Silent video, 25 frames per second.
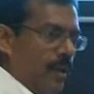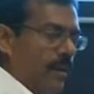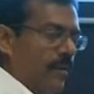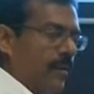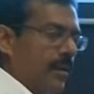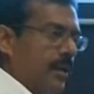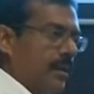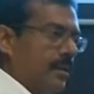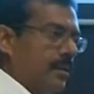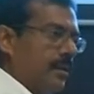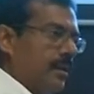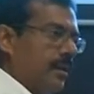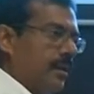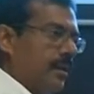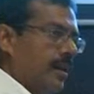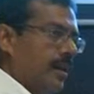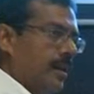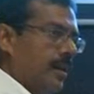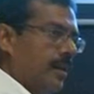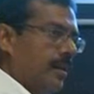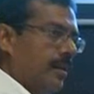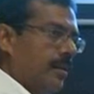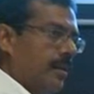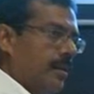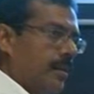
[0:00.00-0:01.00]
Right?
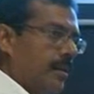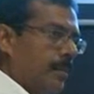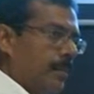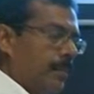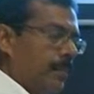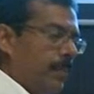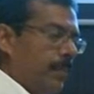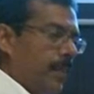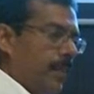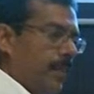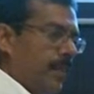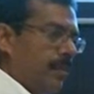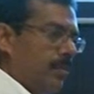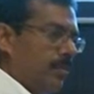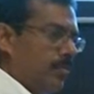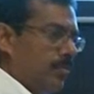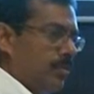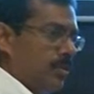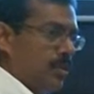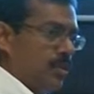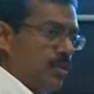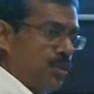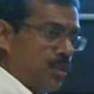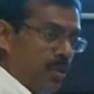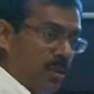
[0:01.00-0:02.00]
And
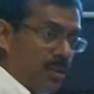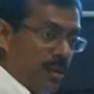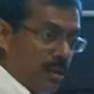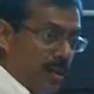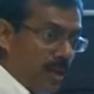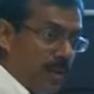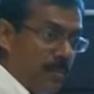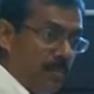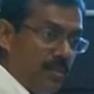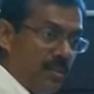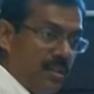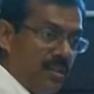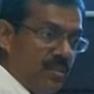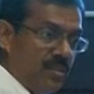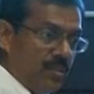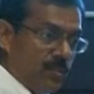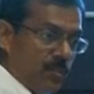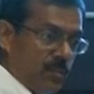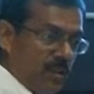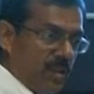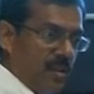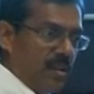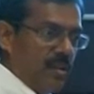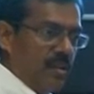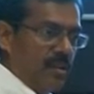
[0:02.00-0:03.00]
sure, companies
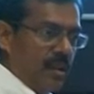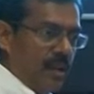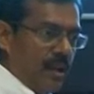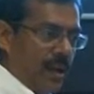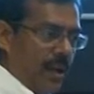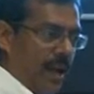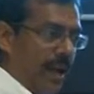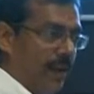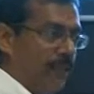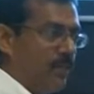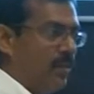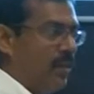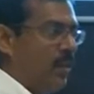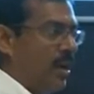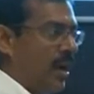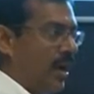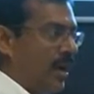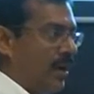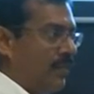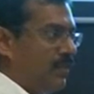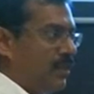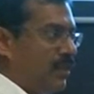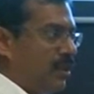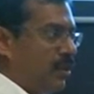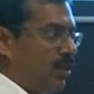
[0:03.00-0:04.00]
will have to
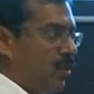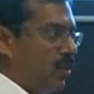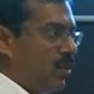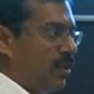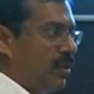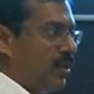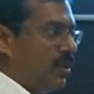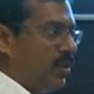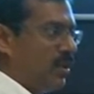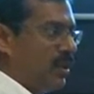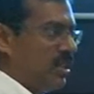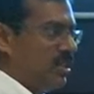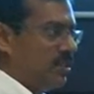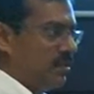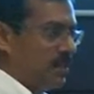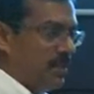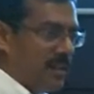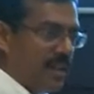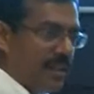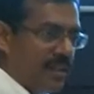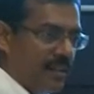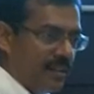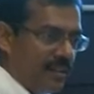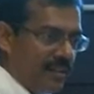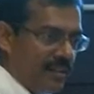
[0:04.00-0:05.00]
have their own
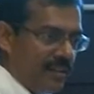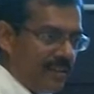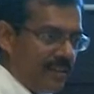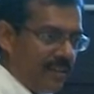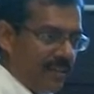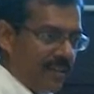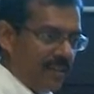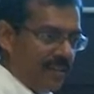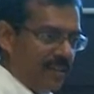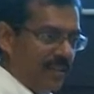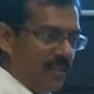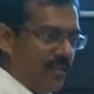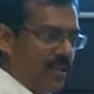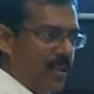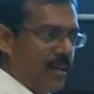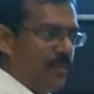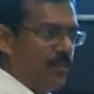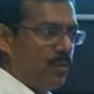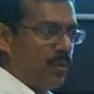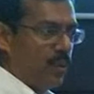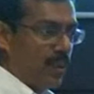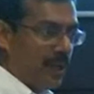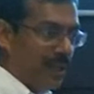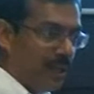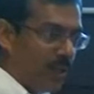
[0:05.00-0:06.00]
USP, and they'll
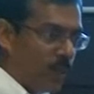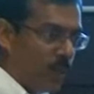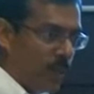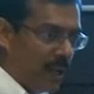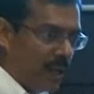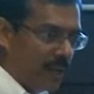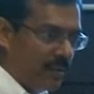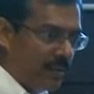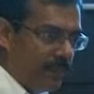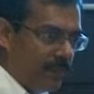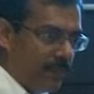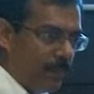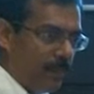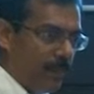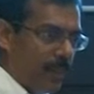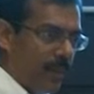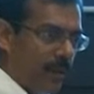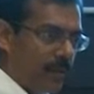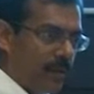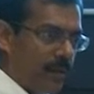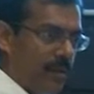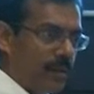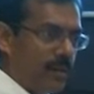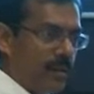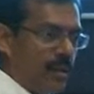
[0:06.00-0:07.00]
have to innovate,
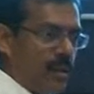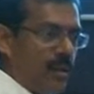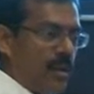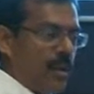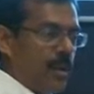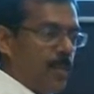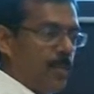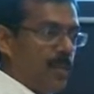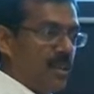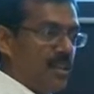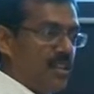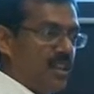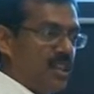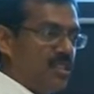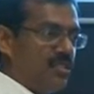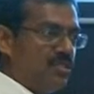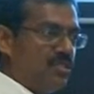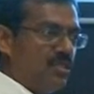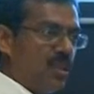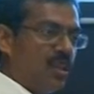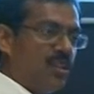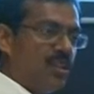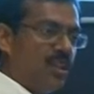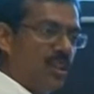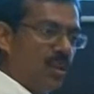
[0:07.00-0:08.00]
right? But
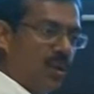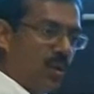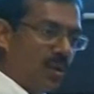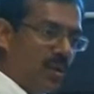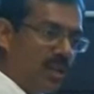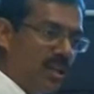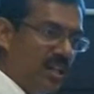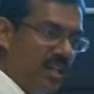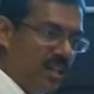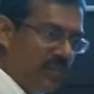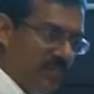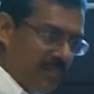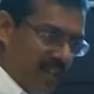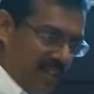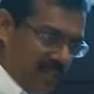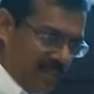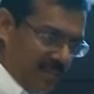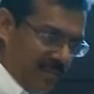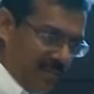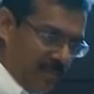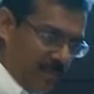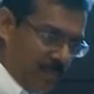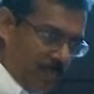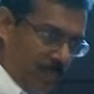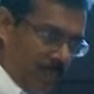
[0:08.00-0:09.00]
that's not the only way.
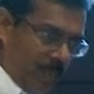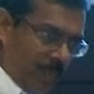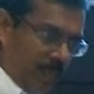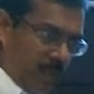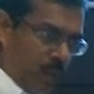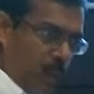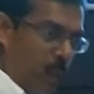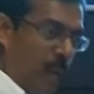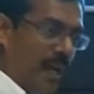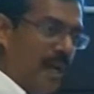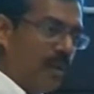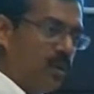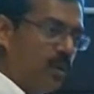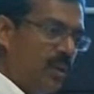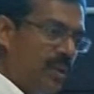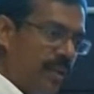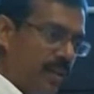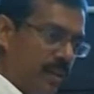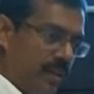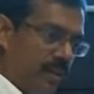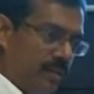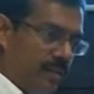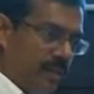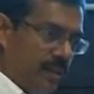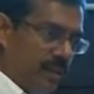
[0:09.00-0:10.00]
The way to
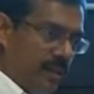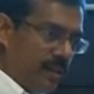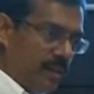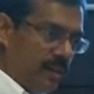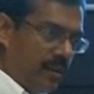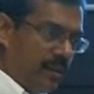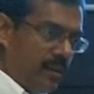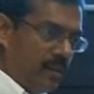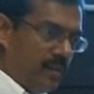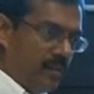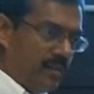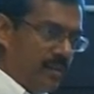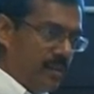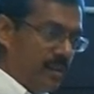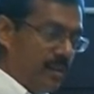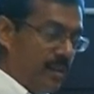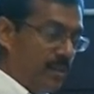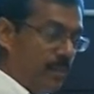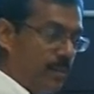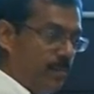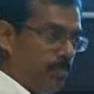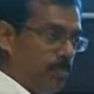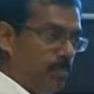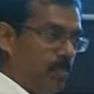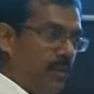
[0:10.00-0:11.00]
get there
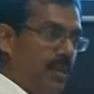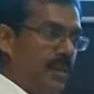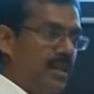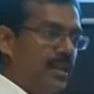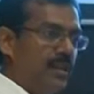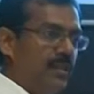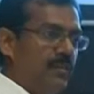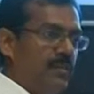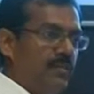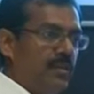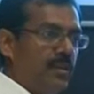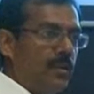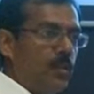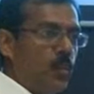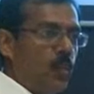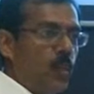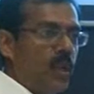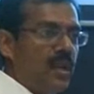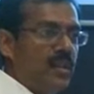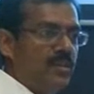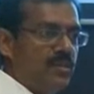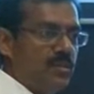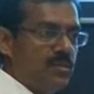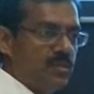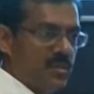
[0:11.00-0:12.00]
are many different
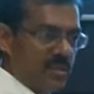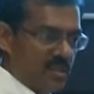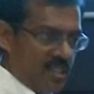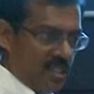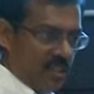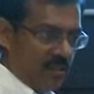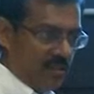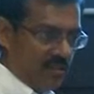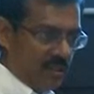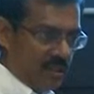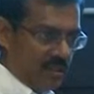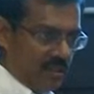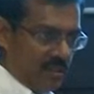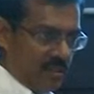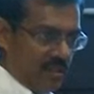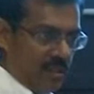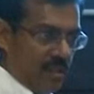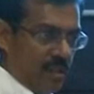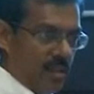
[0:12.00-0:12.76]
ways to achieve that.